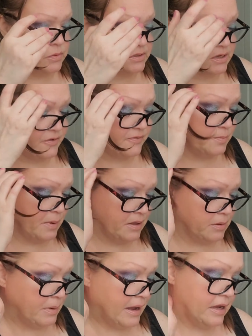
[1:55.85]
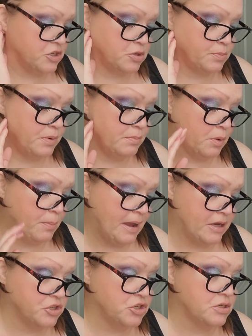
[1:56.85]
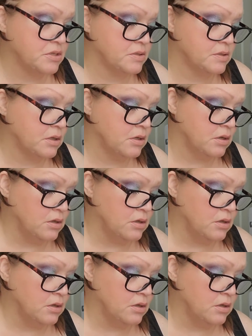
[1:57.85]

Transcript: Saved by the Patch pimple patches.